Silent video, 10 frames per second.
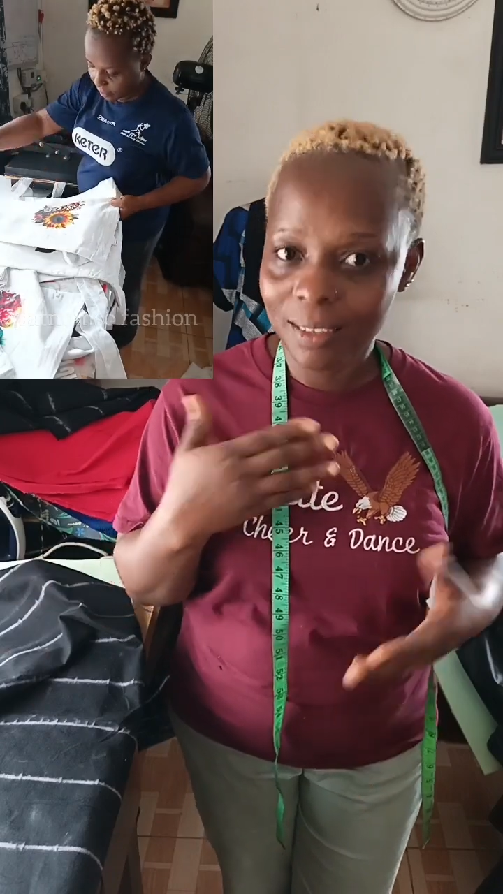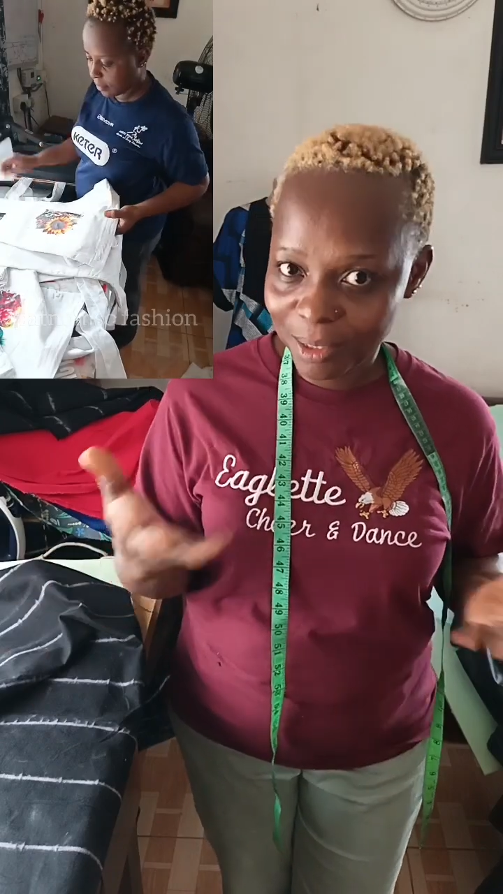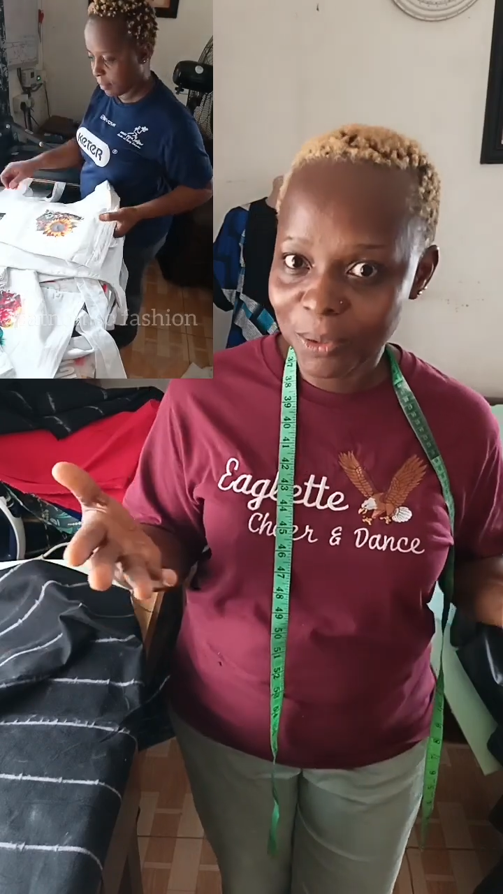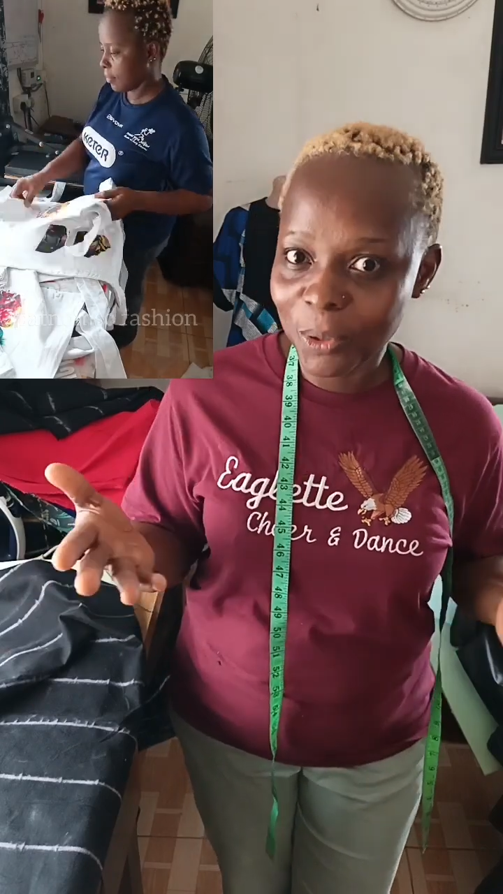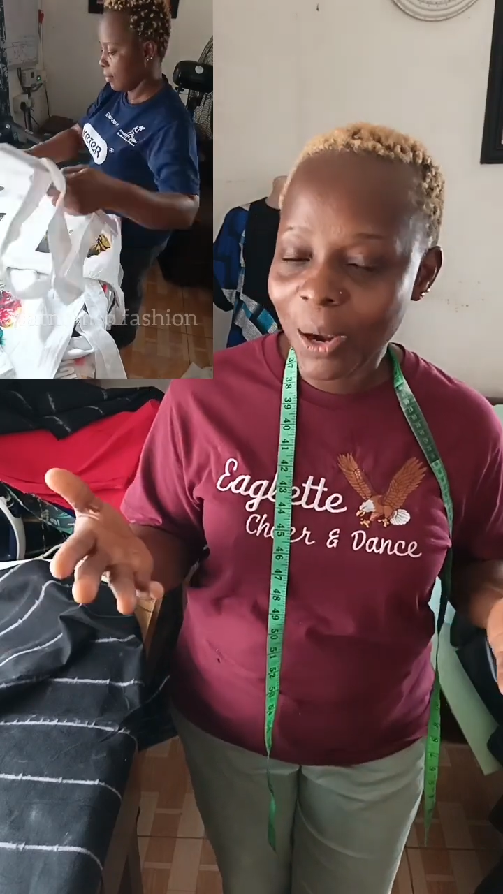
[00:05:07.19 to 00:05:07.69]

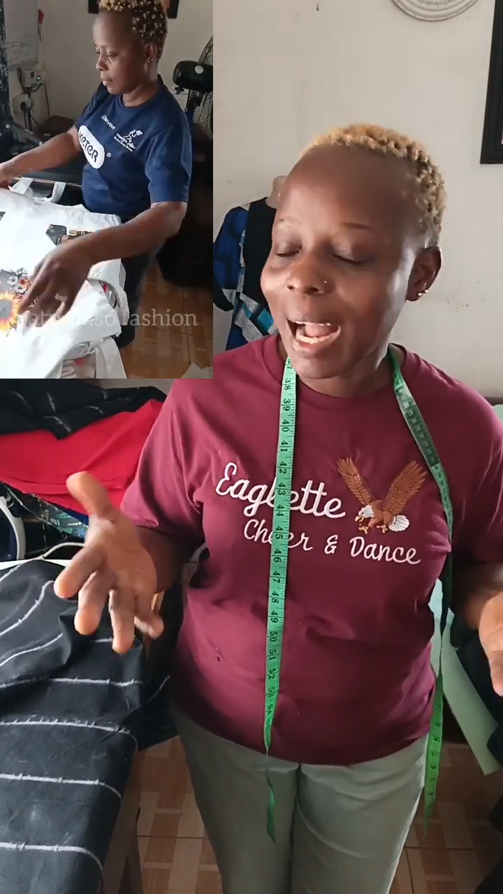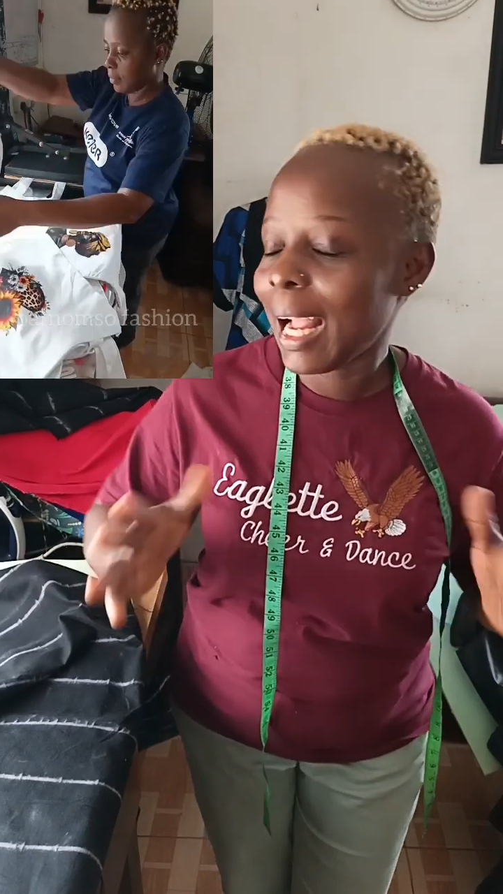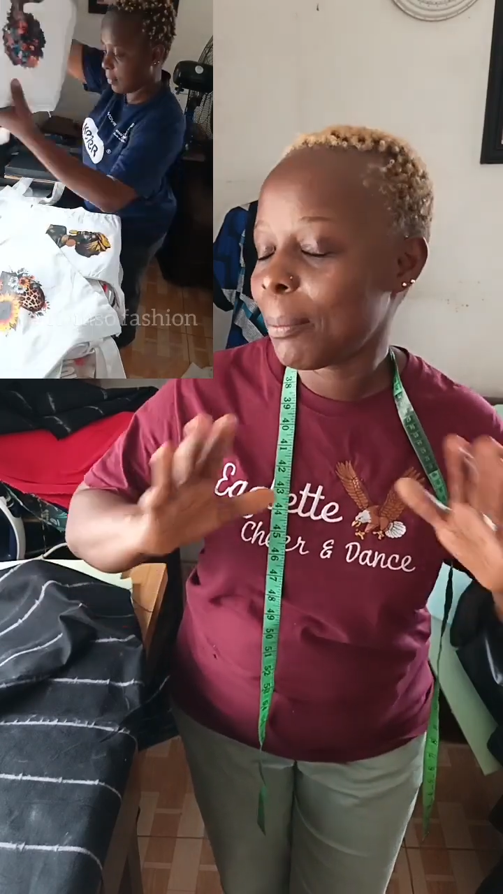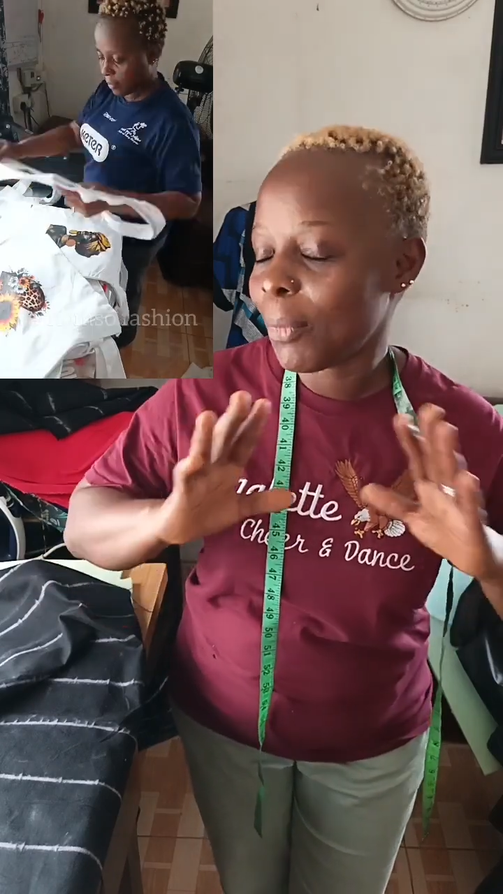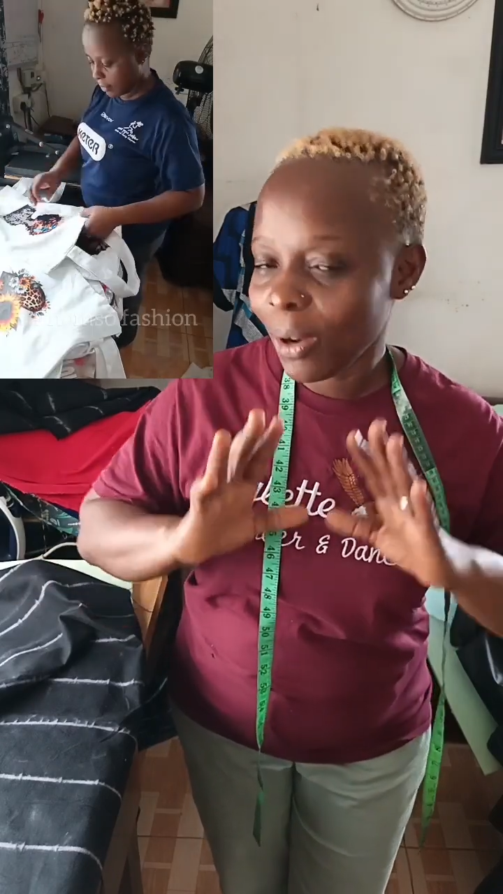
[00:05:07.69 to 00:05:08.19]
you know I
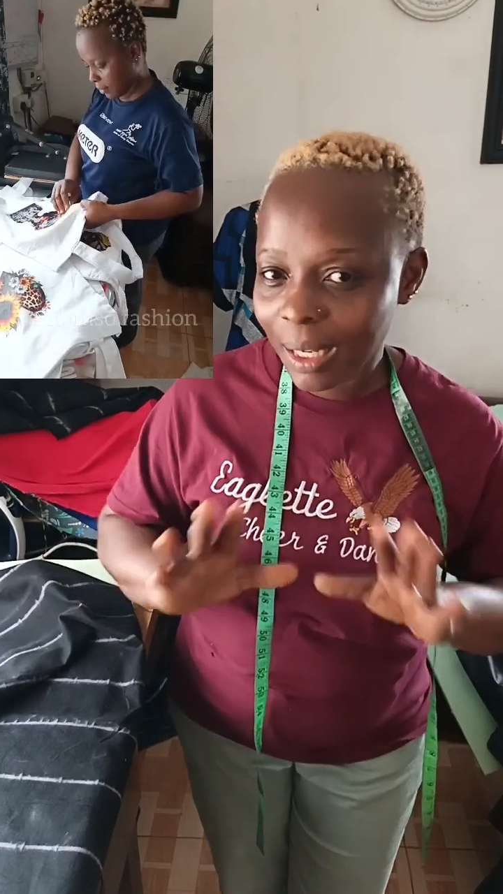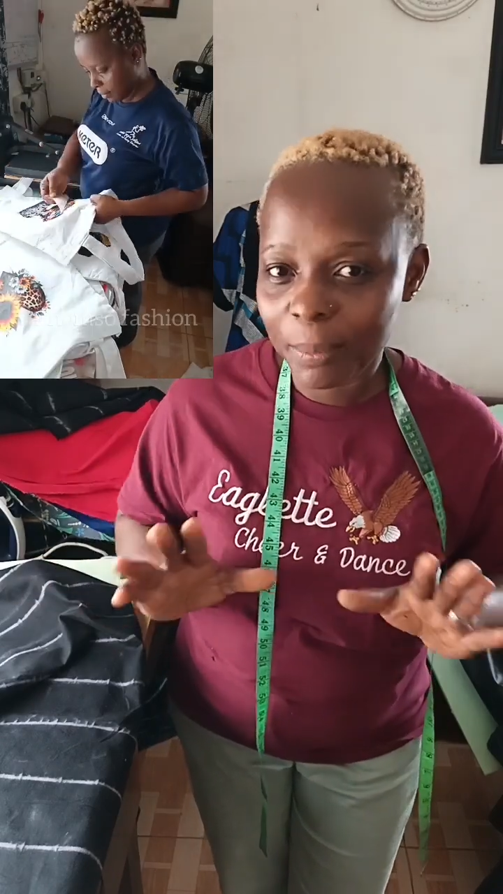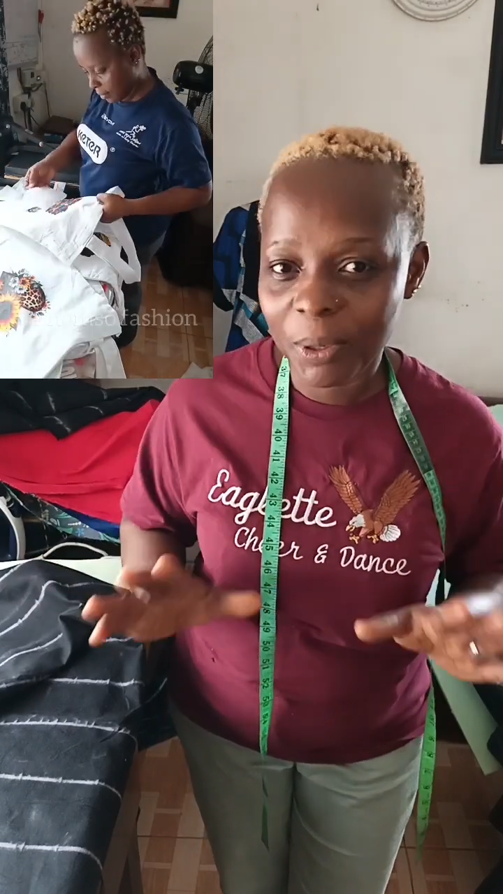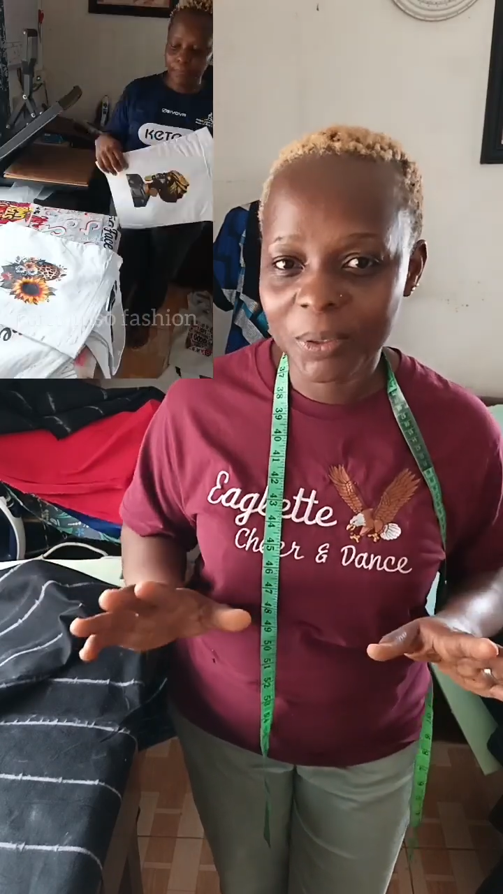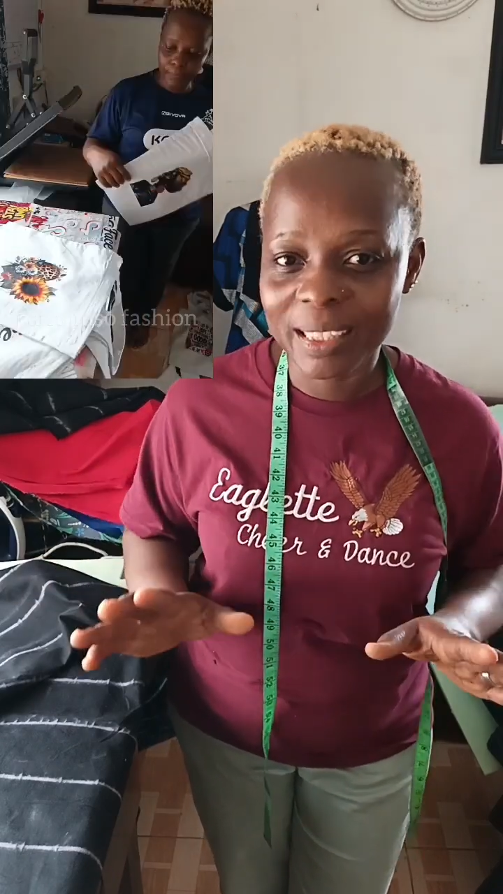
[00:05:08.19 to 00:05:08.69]
am all
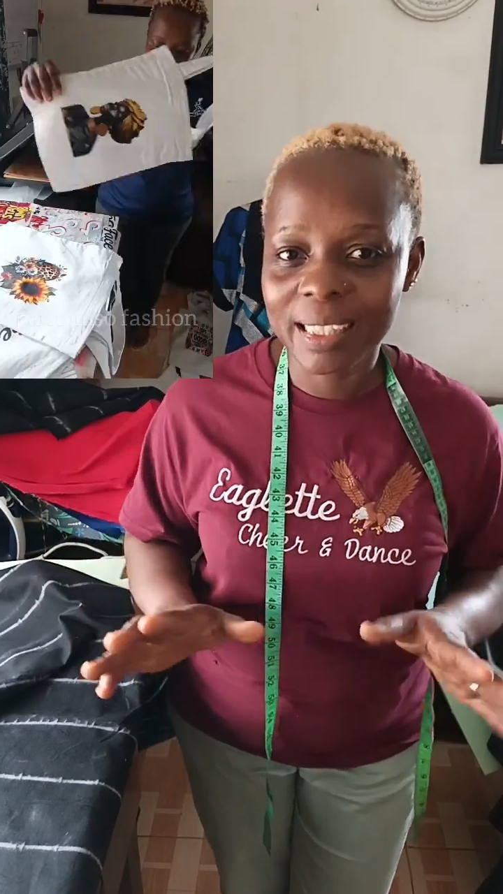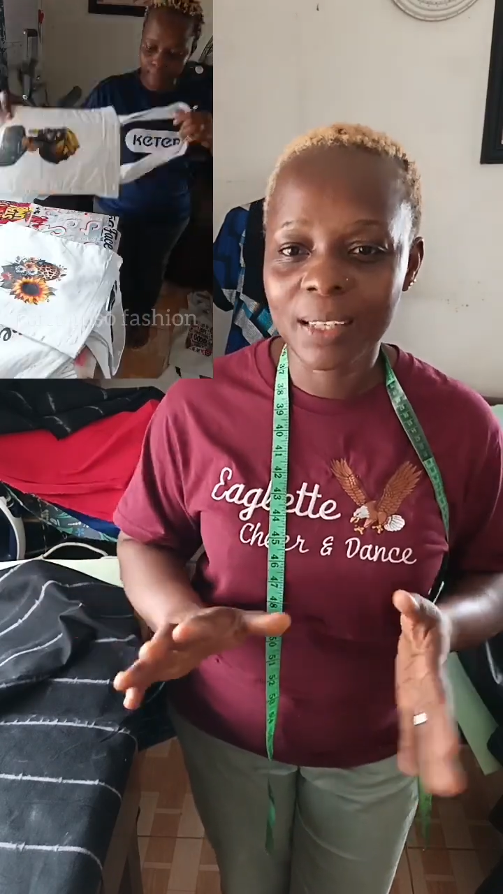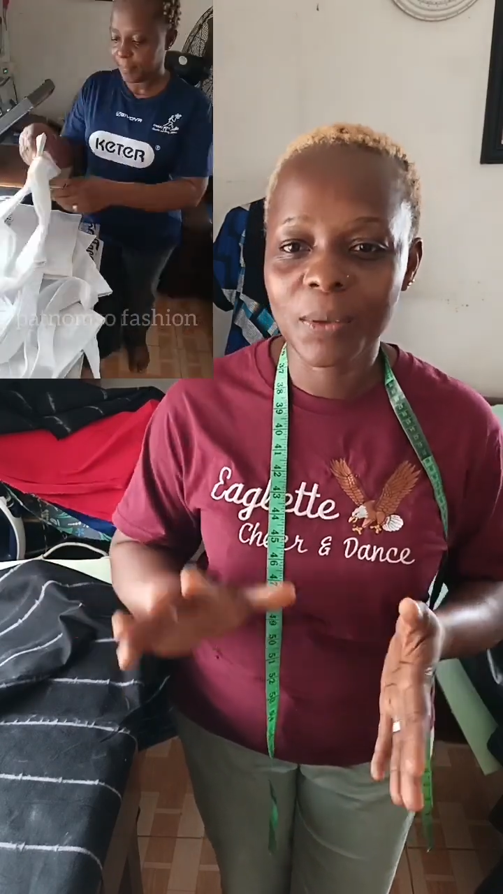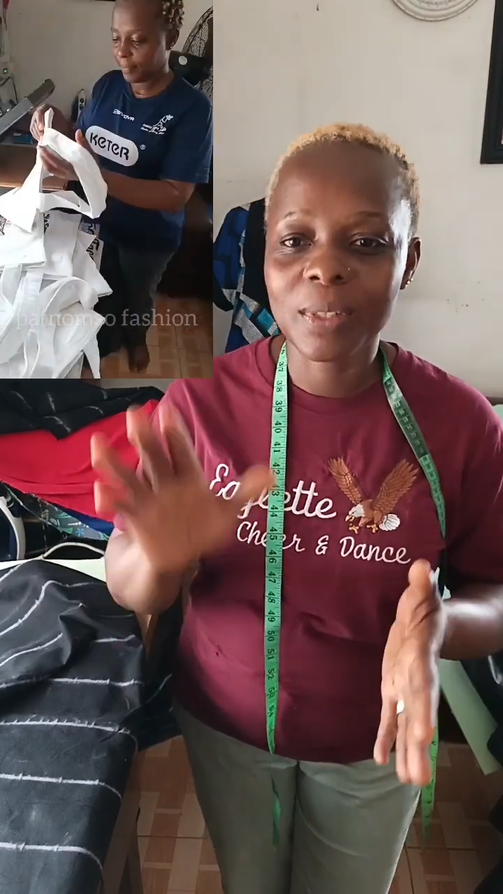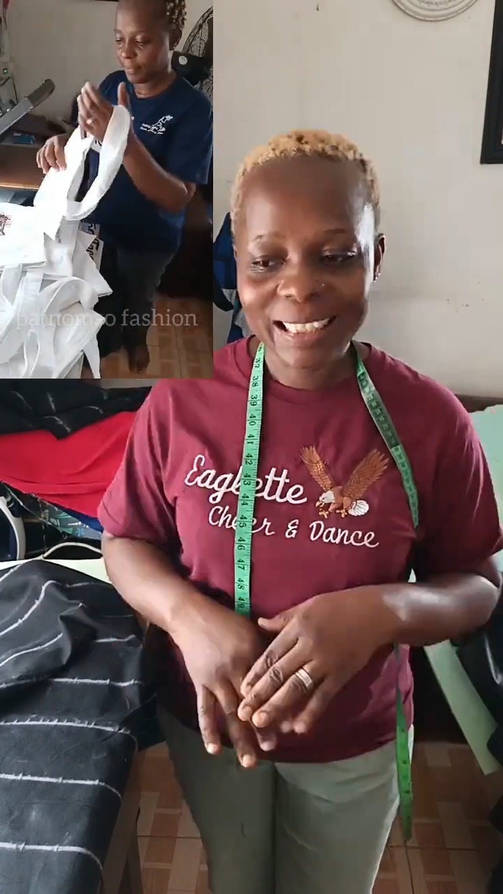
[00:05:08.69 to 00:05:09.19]
about
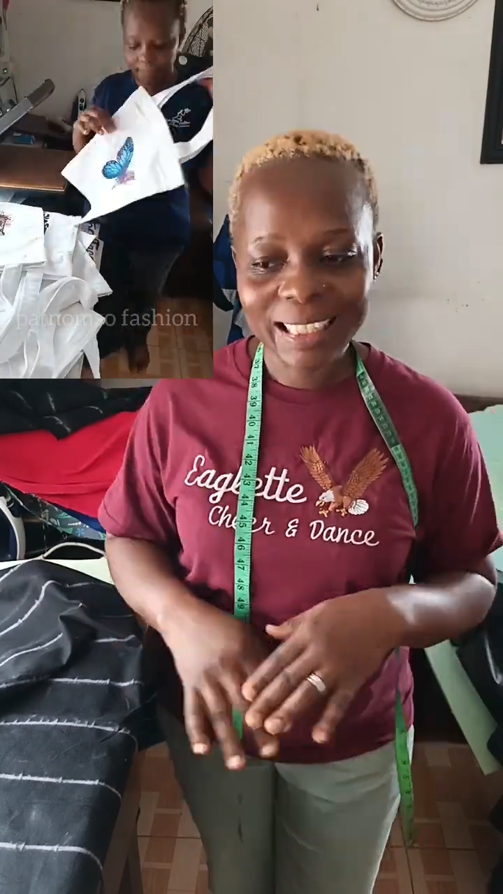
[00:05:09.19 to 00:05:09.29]
details.